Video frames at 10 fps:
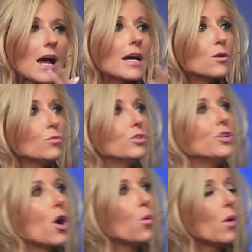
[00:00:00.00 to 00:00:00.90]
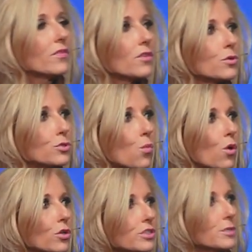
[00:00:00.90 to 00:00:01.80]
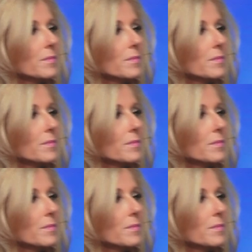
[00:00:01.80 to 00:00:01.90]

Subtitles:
I don't know what those words